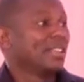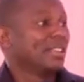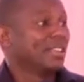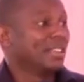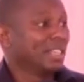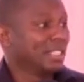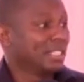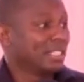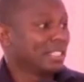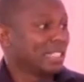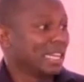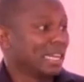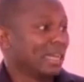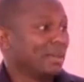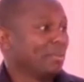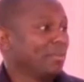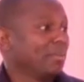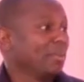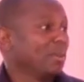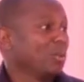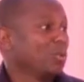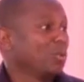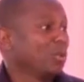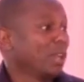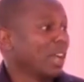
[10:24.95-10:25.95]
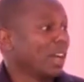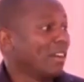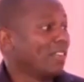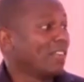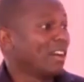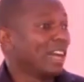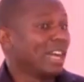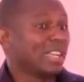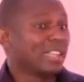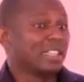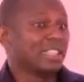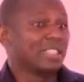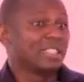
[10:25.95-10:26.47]
This time, we
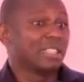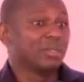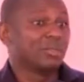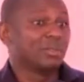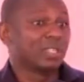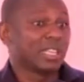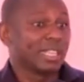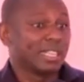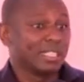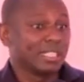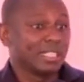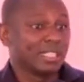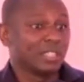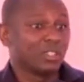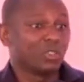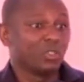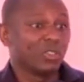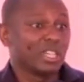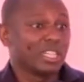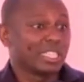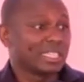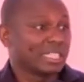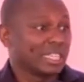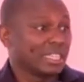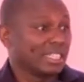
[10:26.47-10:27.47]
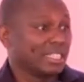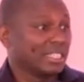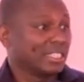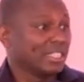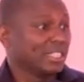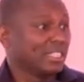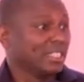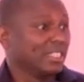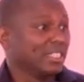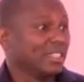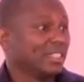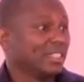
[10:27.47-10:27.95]
have had the same challenges, Your Excellency.